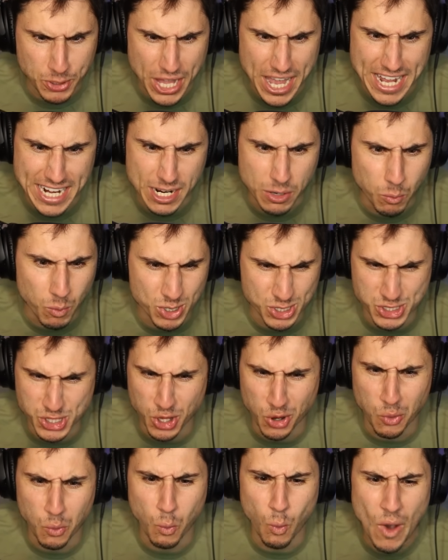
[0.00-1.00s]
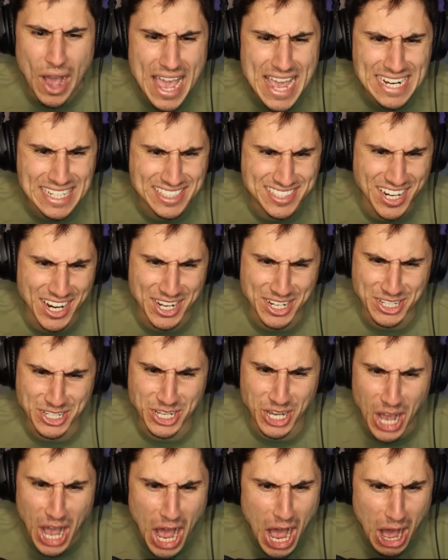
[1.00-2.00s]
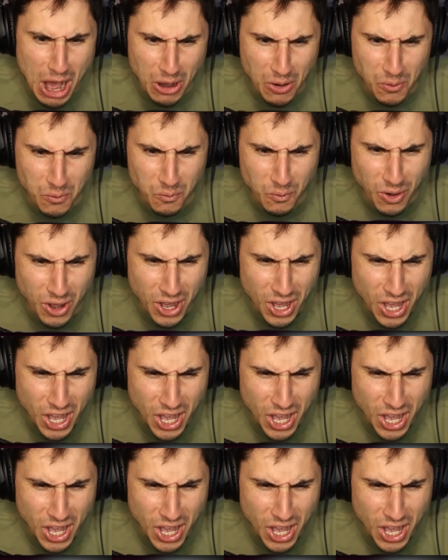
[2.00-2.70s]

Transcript: Planet was the way to go.